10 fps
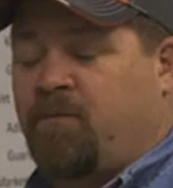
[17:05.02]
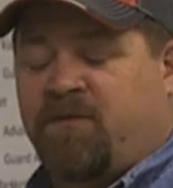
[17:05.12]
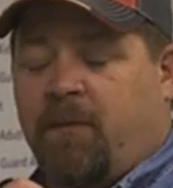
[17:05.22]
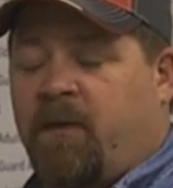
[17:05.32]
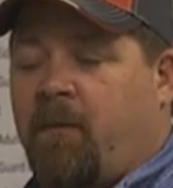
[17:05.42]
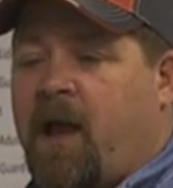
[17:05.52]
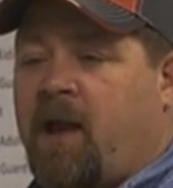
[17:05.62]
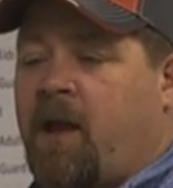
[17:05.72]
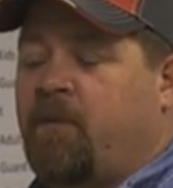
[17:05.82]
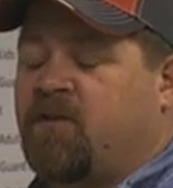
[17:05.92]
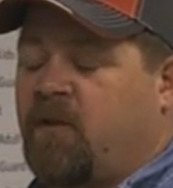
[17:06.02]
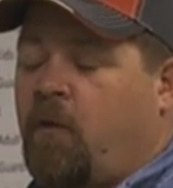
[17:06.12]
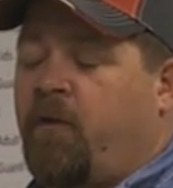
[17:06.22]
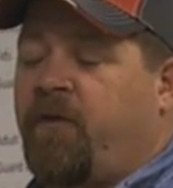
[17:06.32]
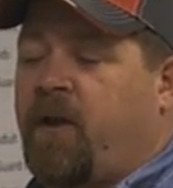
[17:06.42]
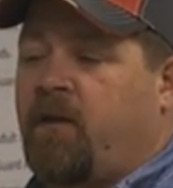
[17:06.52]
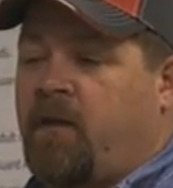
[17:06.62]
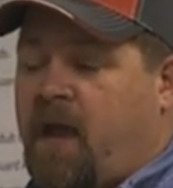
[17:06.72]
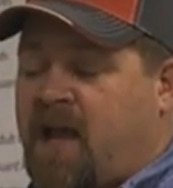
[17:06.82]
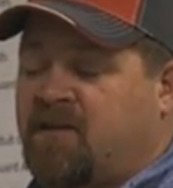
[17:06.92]
something bad happens, the only
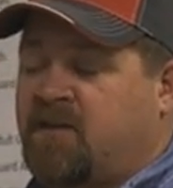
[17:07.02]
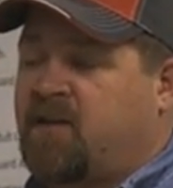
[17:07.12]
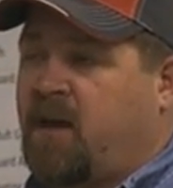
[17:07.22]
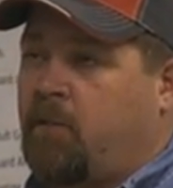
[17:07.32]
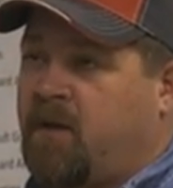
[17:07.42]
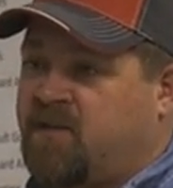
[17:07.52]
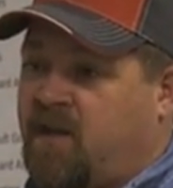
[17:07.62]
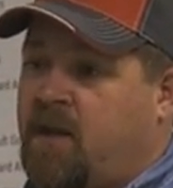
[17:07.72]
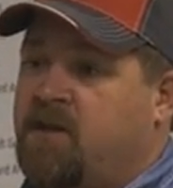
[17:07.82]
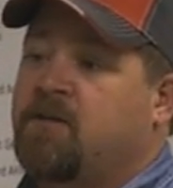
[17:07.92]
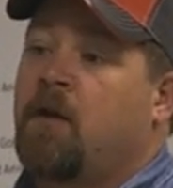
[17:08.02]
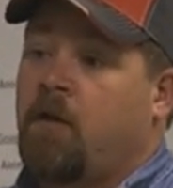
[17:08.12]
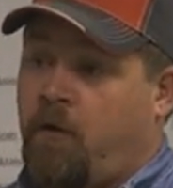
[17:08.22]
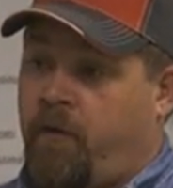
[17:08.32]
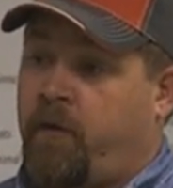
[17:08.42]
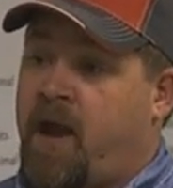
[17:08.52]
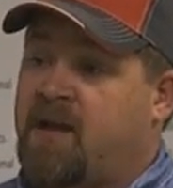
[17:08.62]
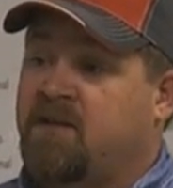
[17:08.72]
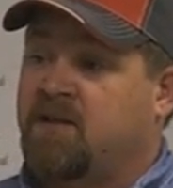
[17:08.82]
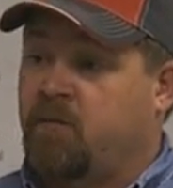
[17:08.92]
assets that can be seized are the
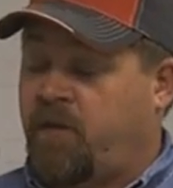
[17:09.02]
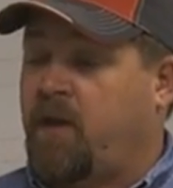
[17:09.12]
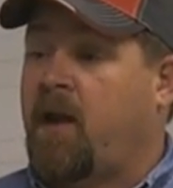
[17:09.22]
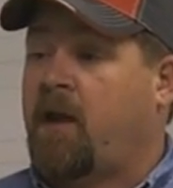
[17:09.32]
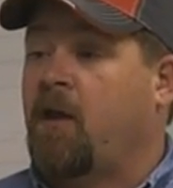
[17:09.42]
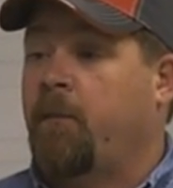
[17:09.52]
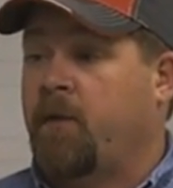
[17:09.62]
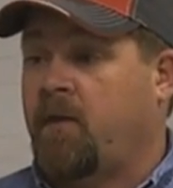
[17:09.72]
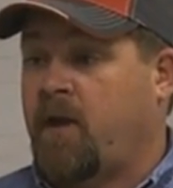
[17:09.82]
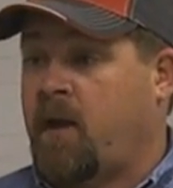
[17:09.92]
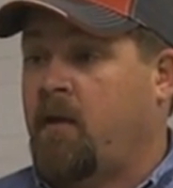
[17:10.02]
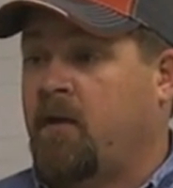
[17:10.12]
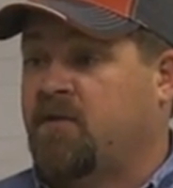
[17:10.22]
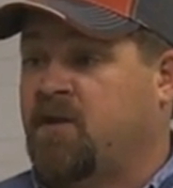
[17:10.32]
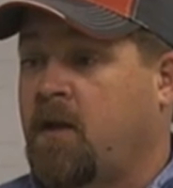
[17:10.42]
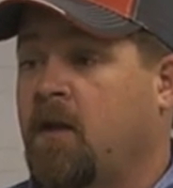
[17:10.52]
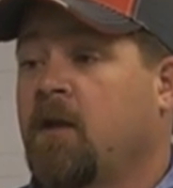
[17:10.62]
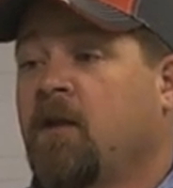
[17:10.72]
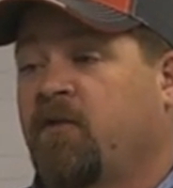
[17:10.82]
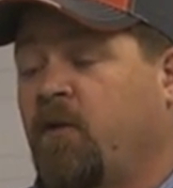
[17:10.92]
assets within that company, that LLC.
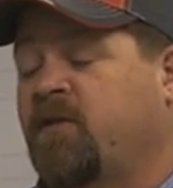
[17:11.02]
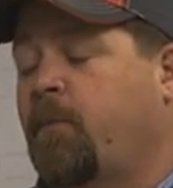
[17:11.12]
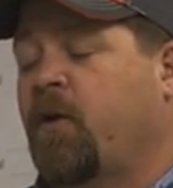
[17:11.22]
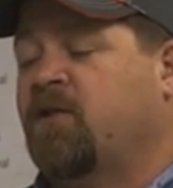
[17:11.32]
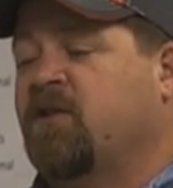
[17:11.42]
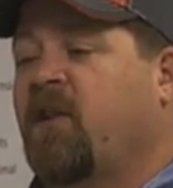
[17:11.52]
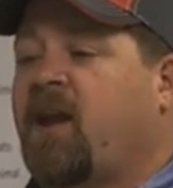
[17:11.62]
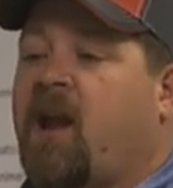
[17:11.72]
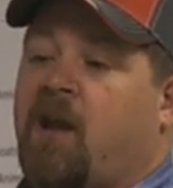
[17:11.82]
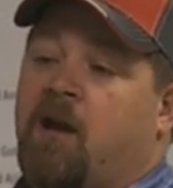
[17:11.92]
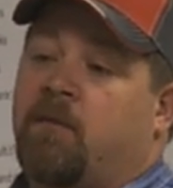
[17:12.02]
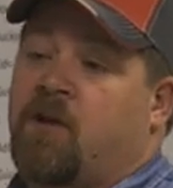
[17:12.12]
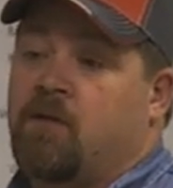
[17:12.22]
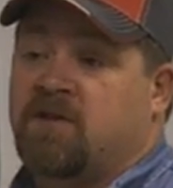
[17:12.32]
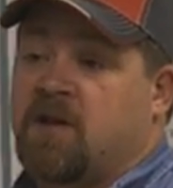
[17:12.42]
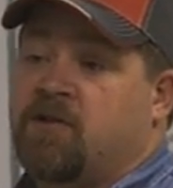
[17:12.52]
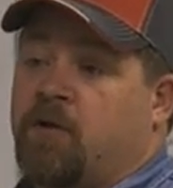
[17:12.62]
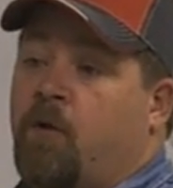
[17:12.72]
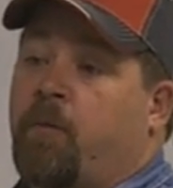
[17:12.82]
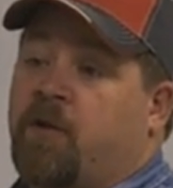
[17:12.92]
So as a person, they can't come to you and seize
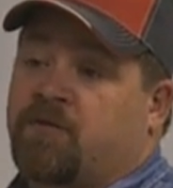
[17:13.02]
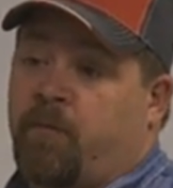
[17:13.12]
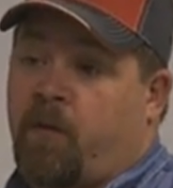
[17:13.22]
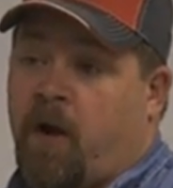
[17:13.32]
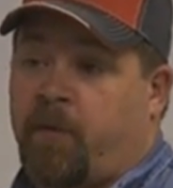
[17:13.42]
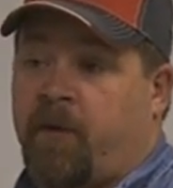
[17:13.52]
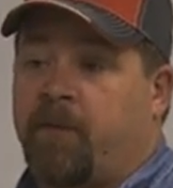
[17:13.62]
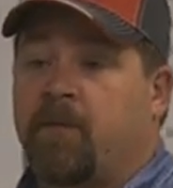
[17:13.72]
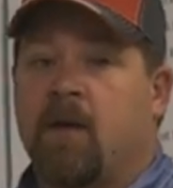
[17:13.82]
your own personal property.